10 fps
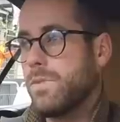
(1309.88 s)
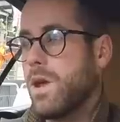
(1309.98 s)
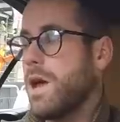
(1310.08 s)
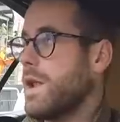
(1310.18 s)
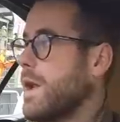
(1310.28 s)

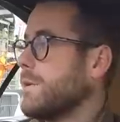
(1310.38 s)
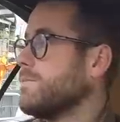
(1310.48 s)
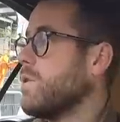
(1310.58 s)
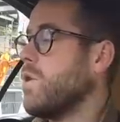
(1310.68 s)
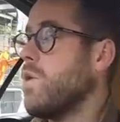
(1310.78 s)
I don't know.
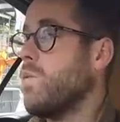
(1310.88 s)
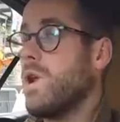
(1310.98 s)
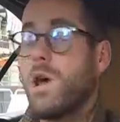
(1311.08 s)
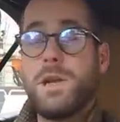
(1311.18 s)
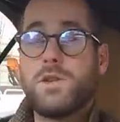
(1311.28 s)
Will
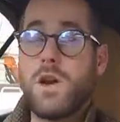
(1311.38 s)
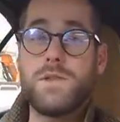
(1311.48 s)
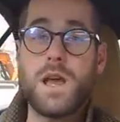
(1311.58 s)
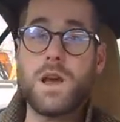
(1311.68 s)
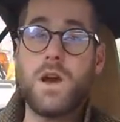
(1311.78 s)
I be
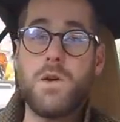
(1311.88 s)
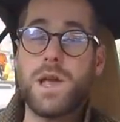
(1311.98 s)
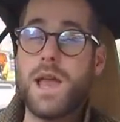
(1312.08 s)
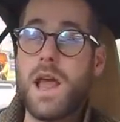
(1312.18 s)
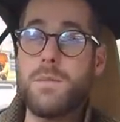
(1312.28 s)
driving that car
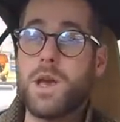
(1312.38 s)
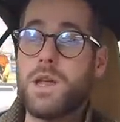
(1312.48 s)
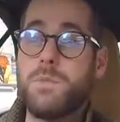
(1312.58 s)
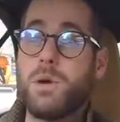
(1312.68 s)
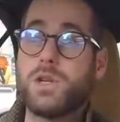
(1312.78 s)
again? Am I going
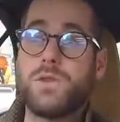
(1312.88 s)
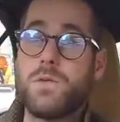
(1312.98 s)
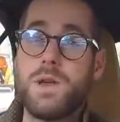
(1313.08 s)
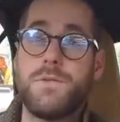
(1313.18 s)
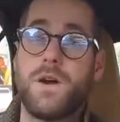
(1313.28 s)
to push for a
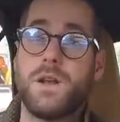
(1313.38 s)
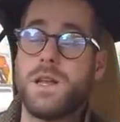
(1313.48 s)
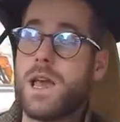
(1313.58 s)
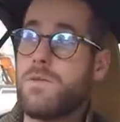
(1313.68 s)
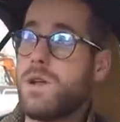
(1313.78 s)
refund and
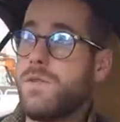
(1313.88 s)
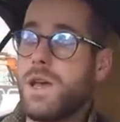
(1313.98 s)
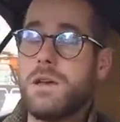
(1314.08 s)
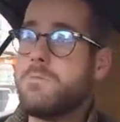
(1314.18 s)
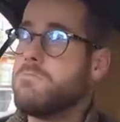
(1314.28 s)
get rid of
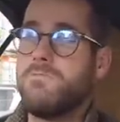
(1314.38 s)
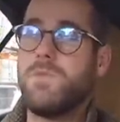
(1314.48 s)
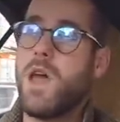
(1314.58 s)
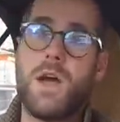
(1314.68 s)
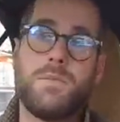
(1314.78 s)
it?
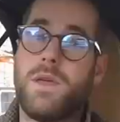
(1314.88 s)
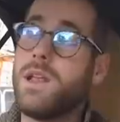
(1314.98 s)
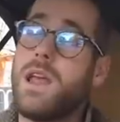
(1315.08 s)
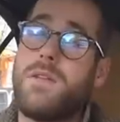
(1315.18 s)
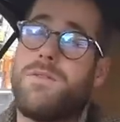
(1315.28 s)
no, I'm going
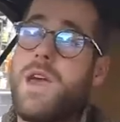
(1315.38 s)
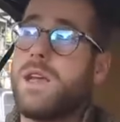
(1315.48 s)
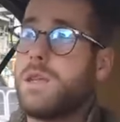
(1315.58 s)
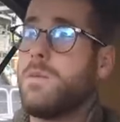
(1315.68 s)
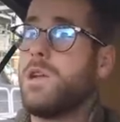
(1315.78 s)
to get it
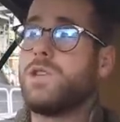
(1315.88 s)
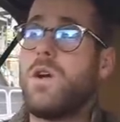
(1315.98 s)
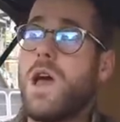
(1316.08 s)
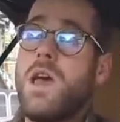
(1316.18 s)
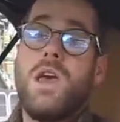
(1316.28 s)
fixed. I'm going to
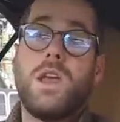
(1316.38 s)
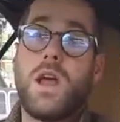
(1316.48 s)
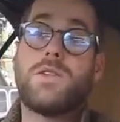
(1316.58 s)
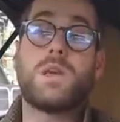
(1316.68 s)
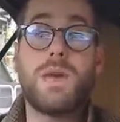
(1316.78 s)
try it. You know,
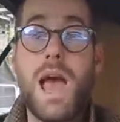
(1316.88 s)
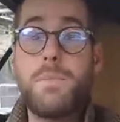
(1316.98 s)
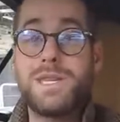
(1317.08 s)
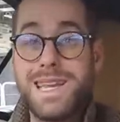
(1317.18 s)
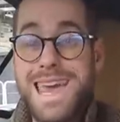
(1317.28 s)
if something
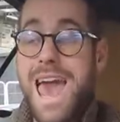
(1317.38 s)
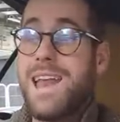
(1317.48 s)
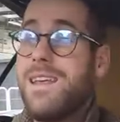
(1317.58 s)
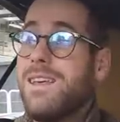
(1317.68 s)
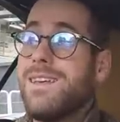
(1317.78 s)
happens
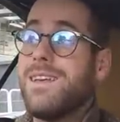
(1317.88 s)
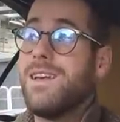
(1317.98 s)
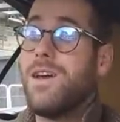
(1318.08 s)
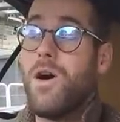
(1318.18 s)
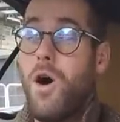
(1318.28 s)

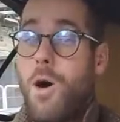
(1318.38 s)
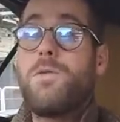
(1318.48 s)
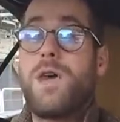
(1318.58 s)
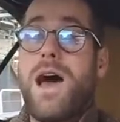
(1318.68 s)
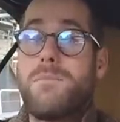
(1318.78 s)
again of
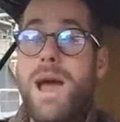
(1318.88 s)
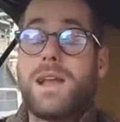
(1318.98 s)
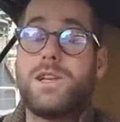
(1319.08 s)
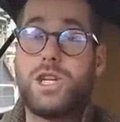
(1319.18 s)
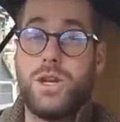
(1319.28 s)
that
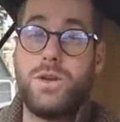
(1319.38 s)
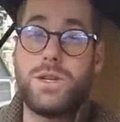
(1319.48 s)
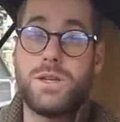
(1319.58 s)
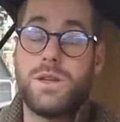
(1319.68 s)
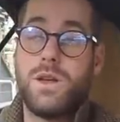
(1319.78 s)
magnitude,
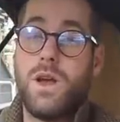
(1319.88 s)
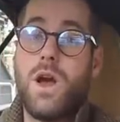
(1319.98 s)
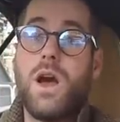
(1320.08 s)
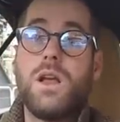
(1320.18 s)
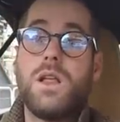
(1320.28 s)

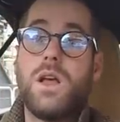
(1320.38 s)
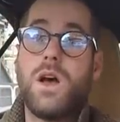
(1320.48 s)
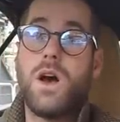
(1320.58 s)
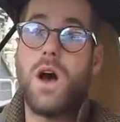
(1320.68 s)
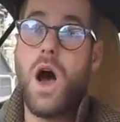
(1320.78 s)

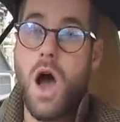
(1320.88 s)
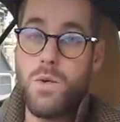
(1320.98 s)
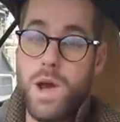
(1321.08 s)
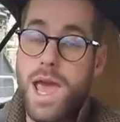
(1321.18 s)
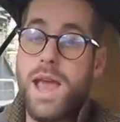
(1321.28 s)
I
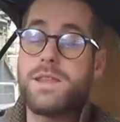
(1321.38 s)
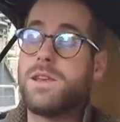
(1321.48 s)
will hit